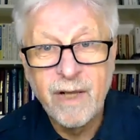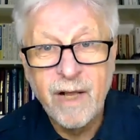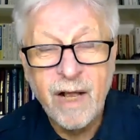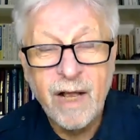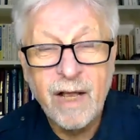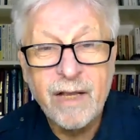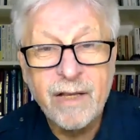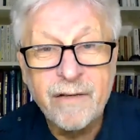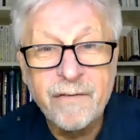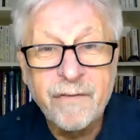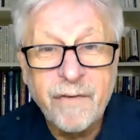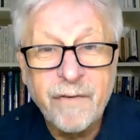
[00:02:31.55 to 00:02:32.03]

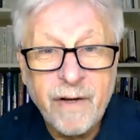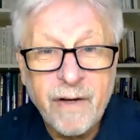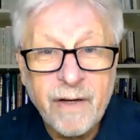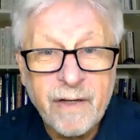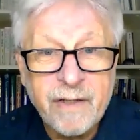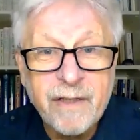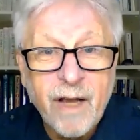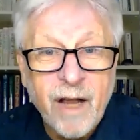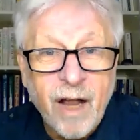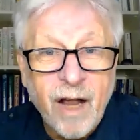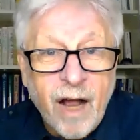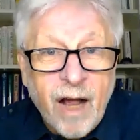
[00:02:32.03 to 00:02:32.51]
In fact,
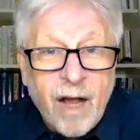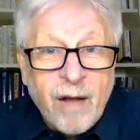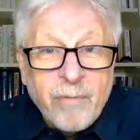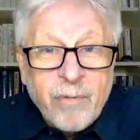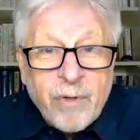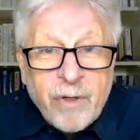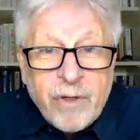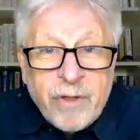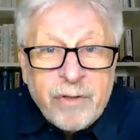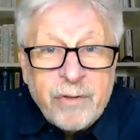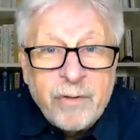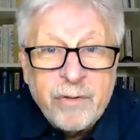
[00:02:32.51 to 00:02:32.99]
I'm
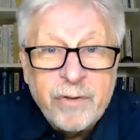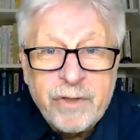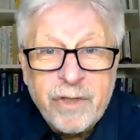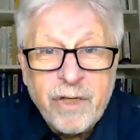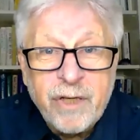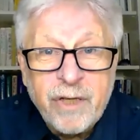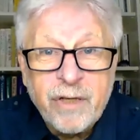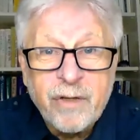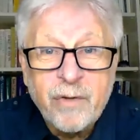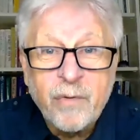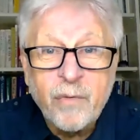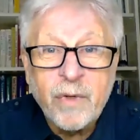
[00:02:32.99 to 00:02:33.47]
going to
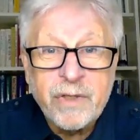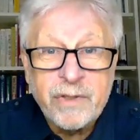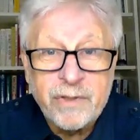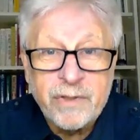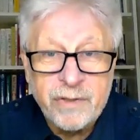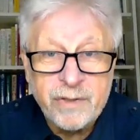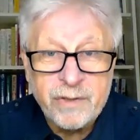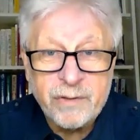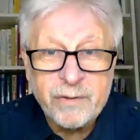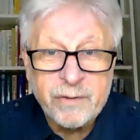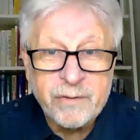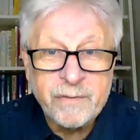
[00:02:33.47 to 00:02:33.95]
share with
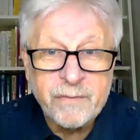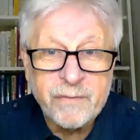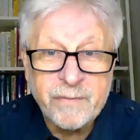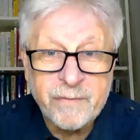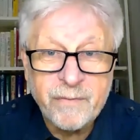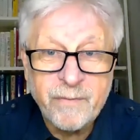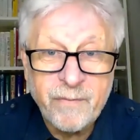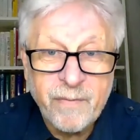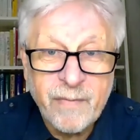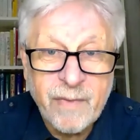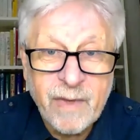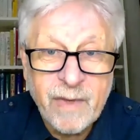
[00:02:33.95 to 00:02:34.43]
you
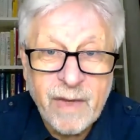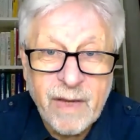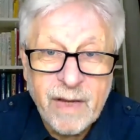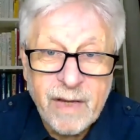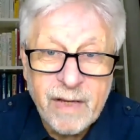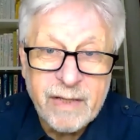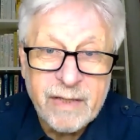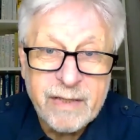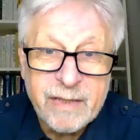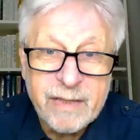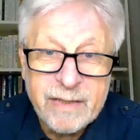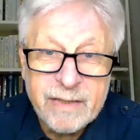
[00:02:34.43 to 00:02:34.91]

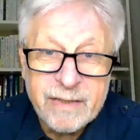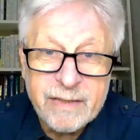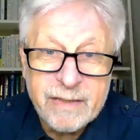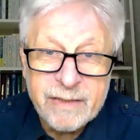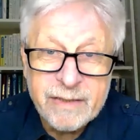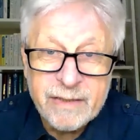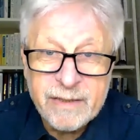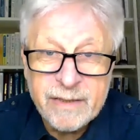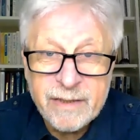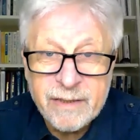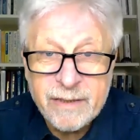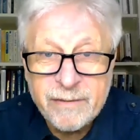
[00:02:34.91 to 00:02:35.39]
a,
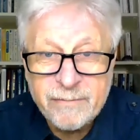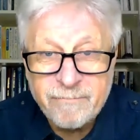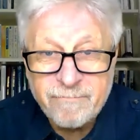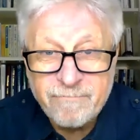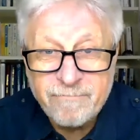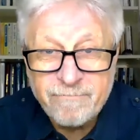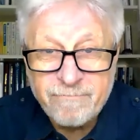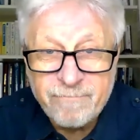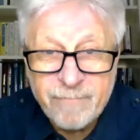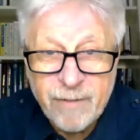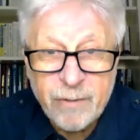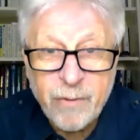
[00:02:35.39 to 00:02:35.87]
um,
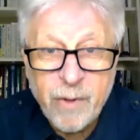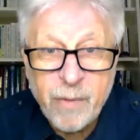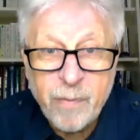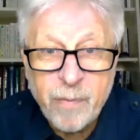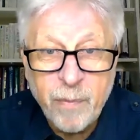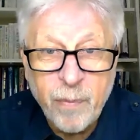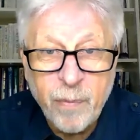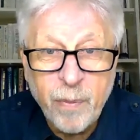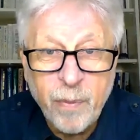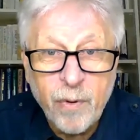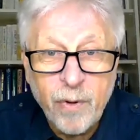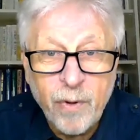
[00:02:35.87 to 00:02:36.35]
a
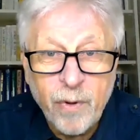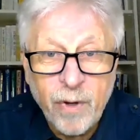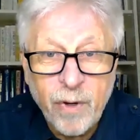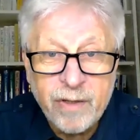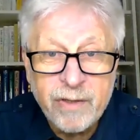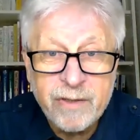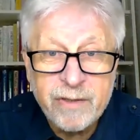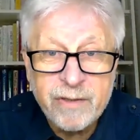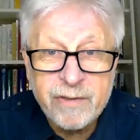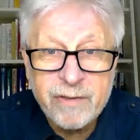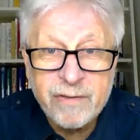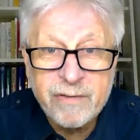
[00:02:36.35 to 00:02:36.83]
report